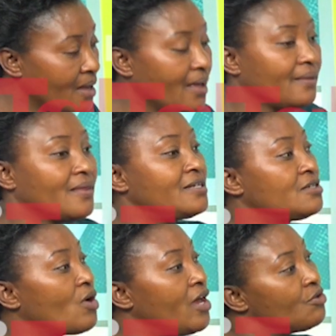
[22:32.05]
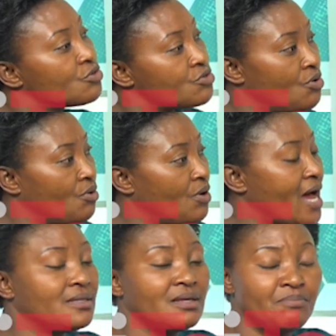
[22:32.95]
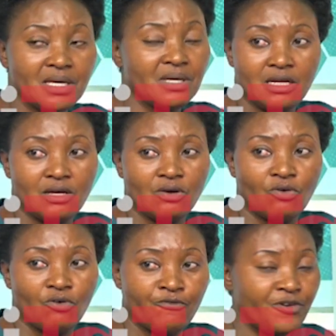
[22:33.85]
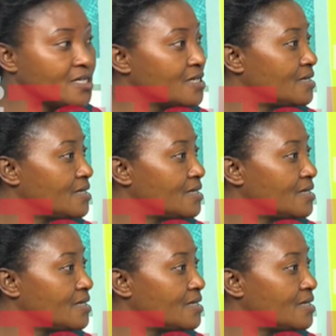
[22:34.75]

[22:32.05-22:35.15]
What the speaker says: That is why you saw at the beginning of his